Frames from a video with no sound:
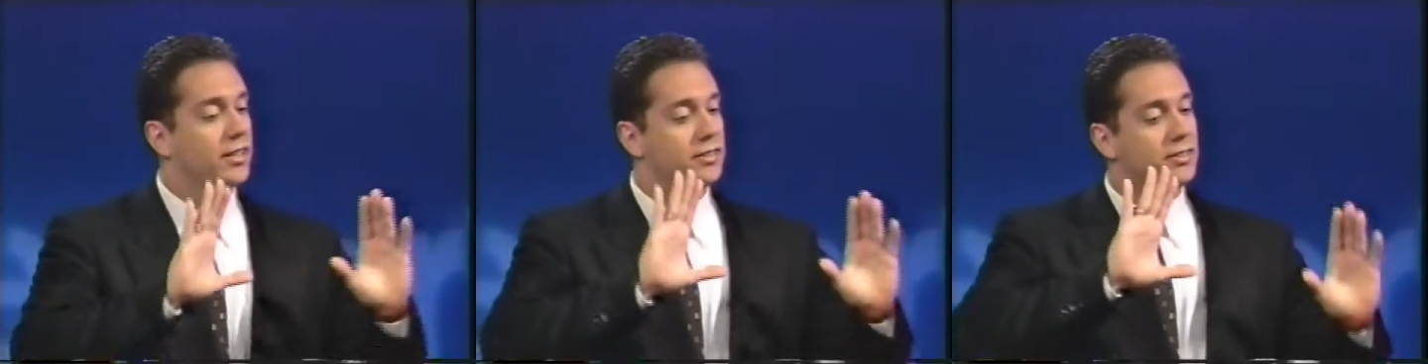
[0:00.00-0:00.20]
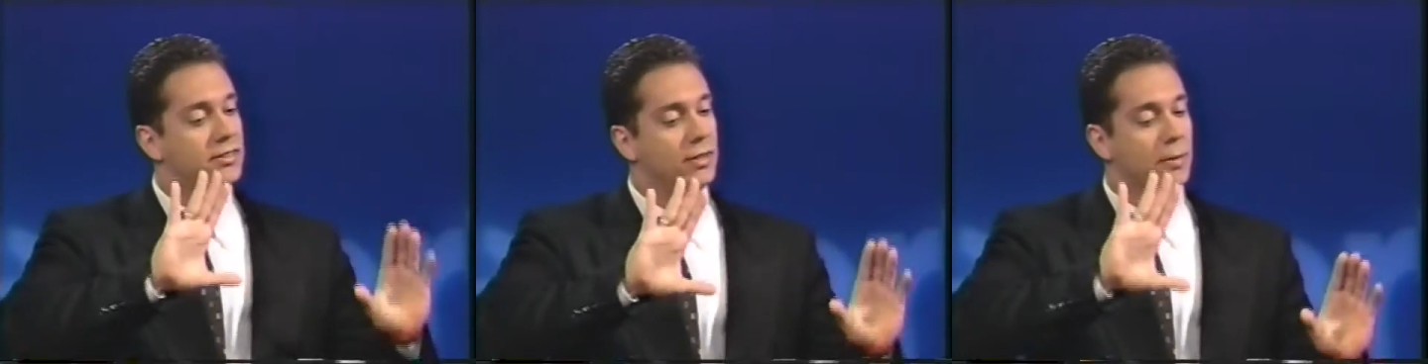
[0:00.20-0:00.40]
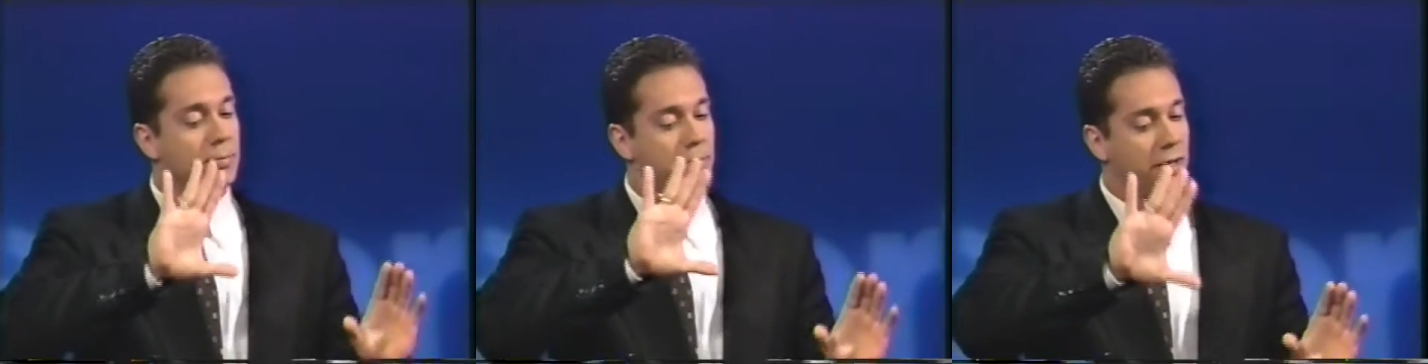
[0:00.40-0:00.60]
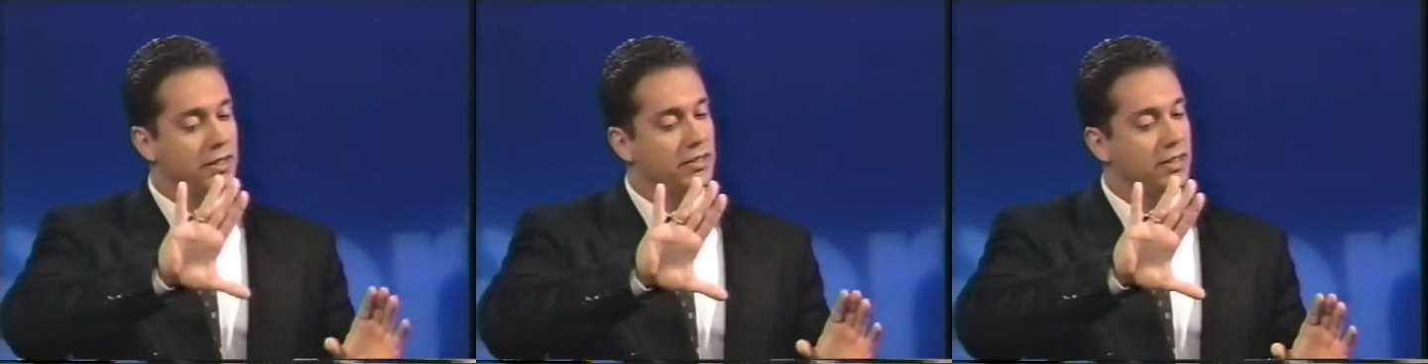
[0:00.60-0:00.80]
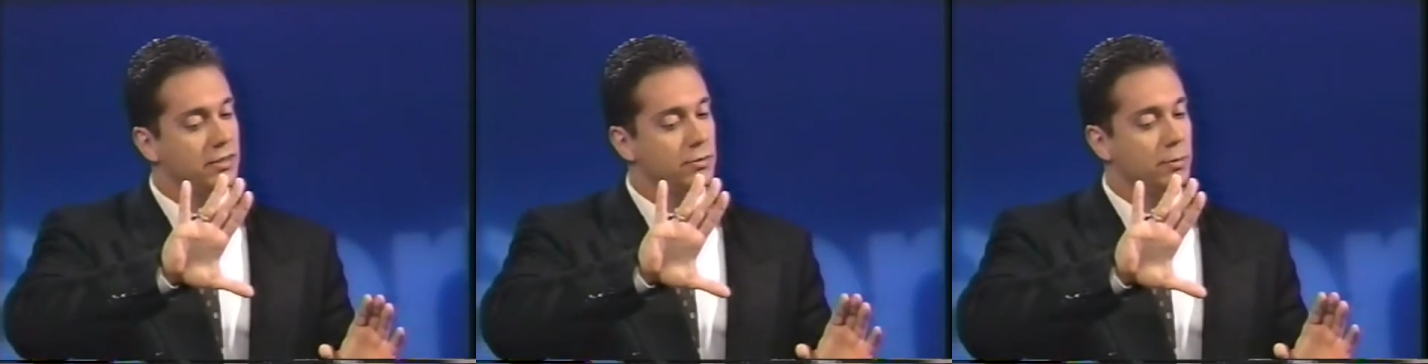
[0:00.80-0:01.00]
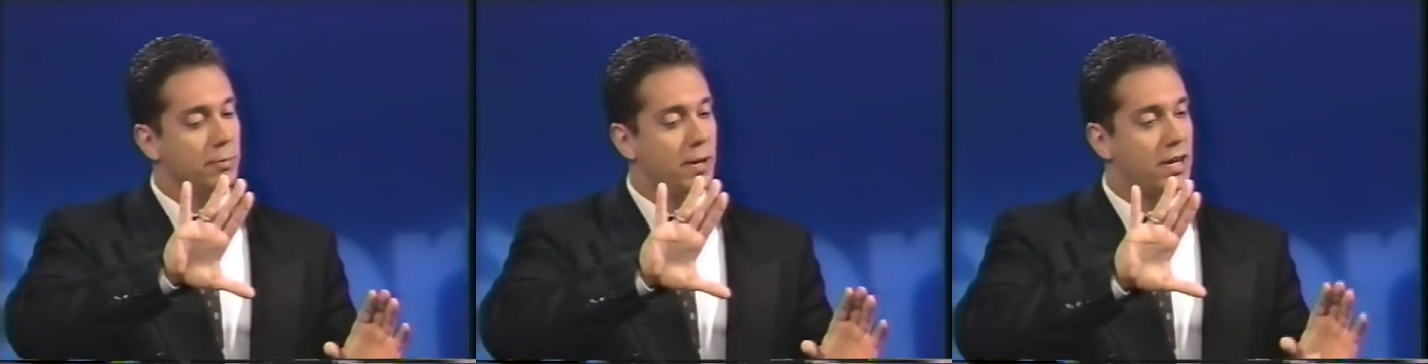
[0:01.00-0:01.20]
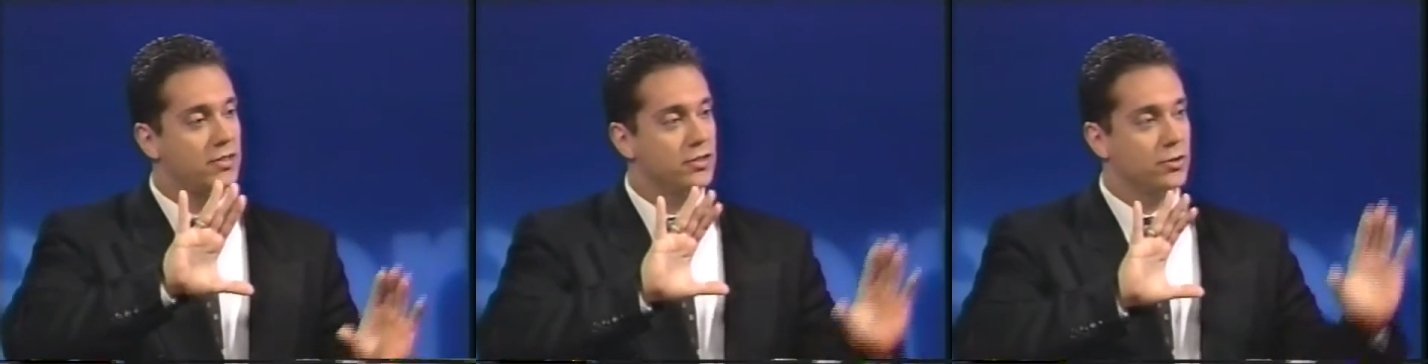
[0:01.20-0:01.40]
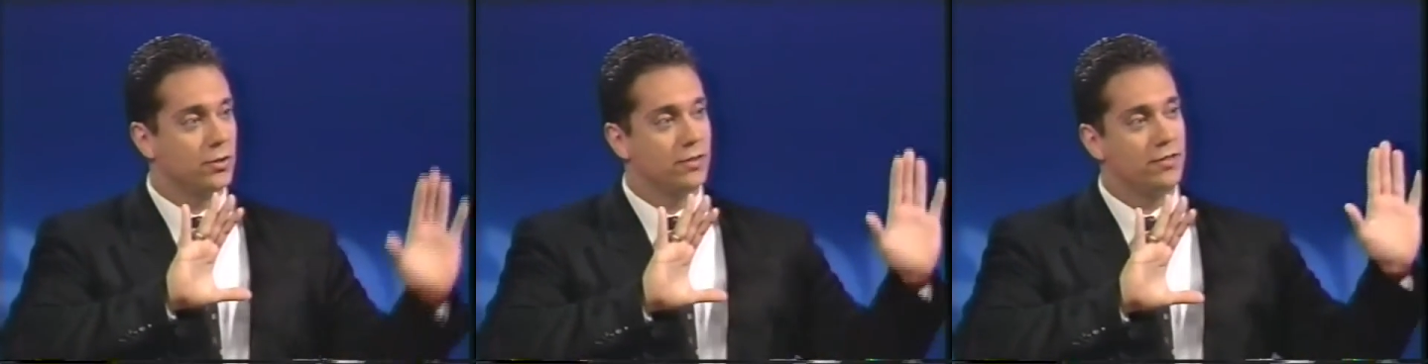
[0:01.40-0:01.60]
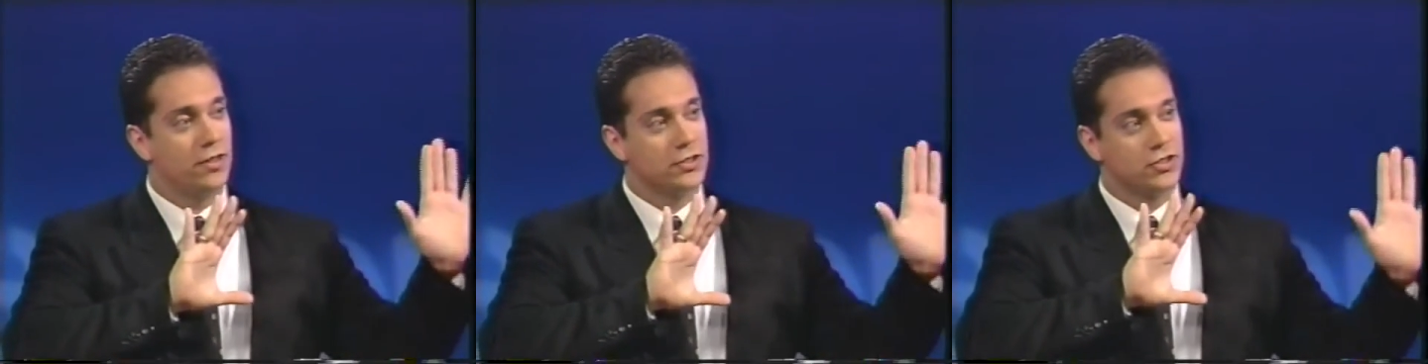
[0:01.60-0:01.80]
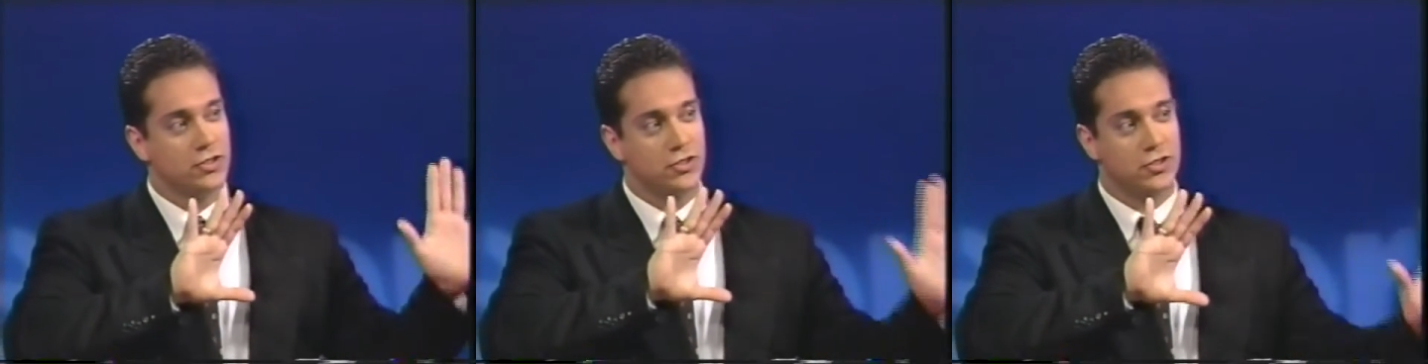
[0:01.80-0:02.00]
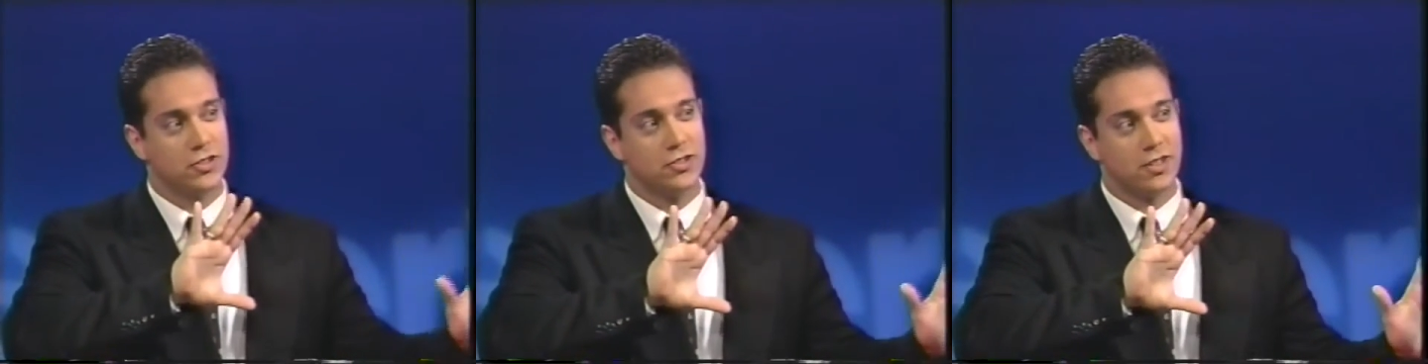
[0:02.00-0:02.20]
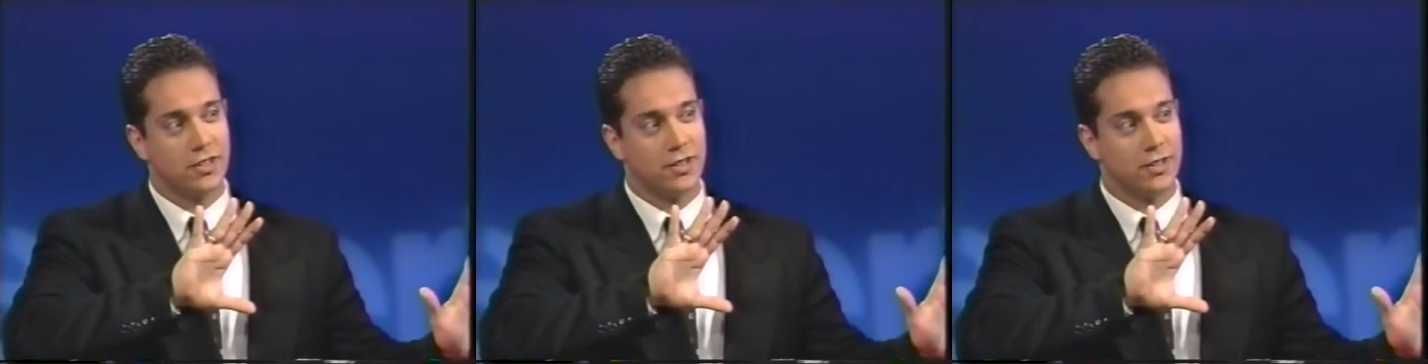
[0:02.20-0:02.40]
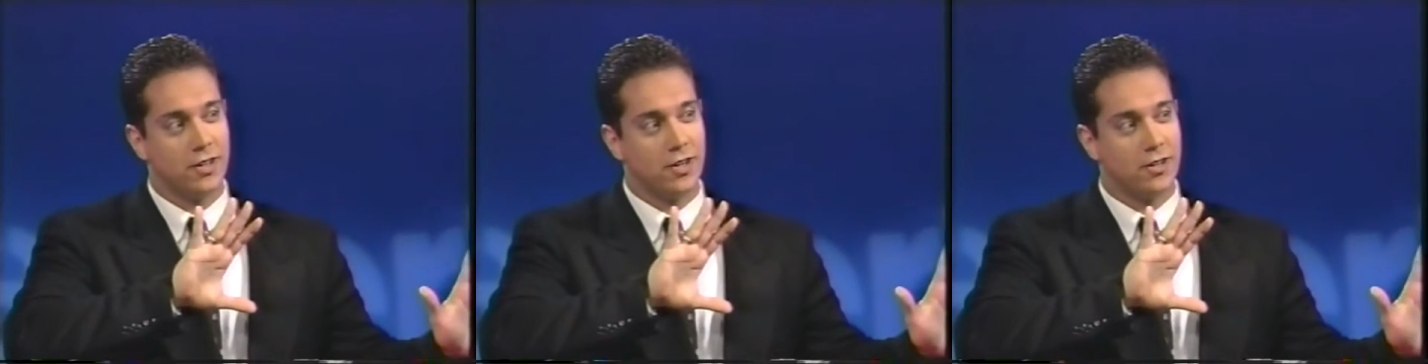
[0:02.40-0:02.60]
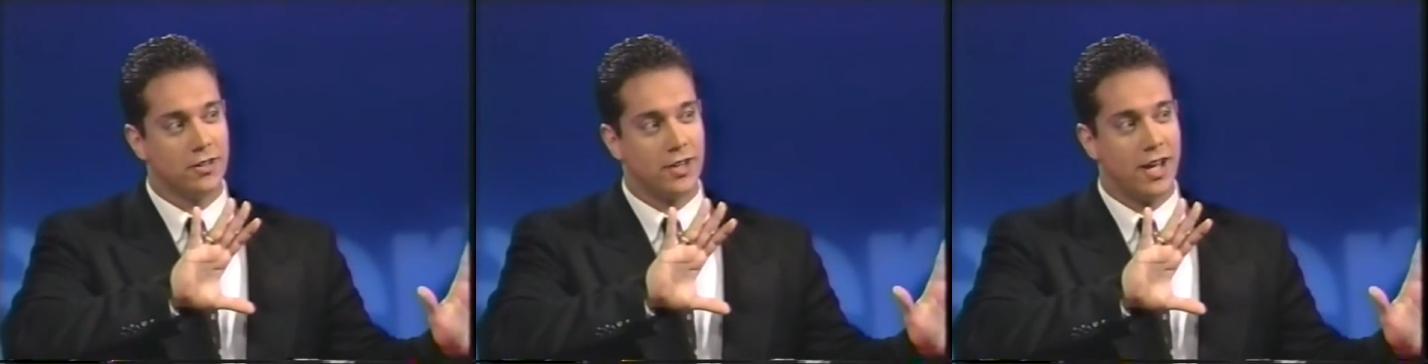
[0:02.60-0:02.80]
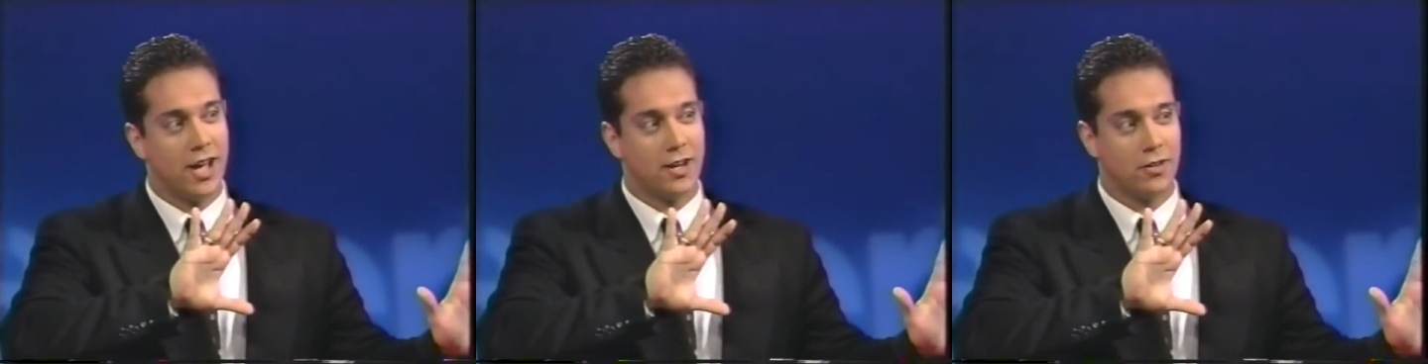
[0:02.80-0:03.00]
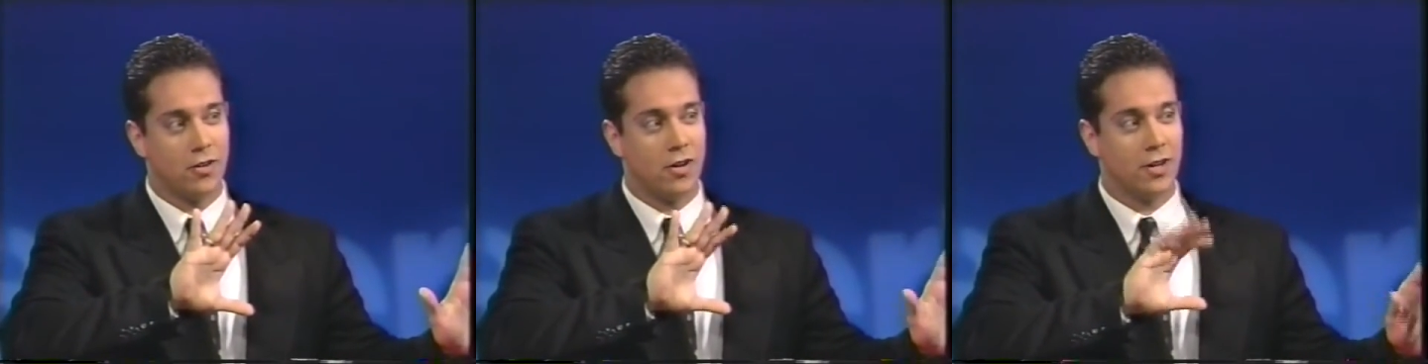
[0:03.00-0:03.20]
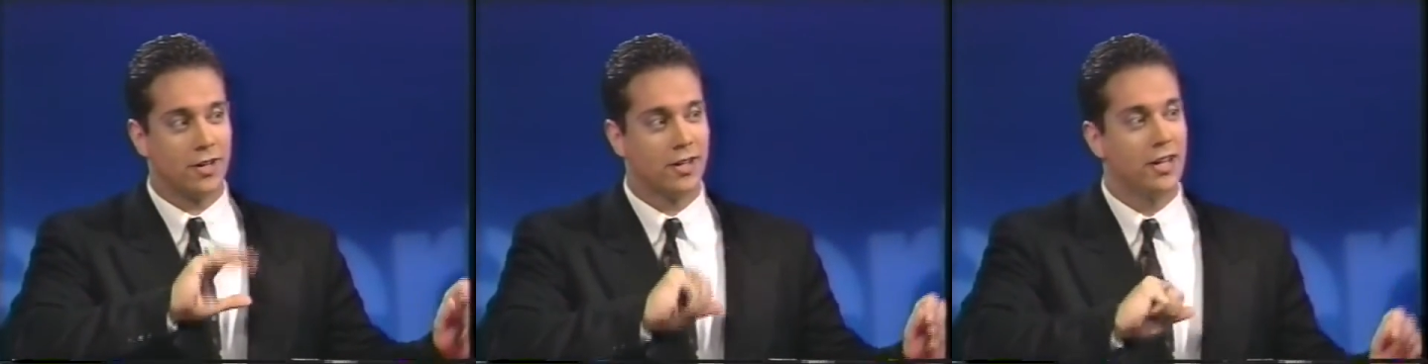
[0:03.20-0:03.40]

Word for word: a, a metadata repository functions just like a card catalog.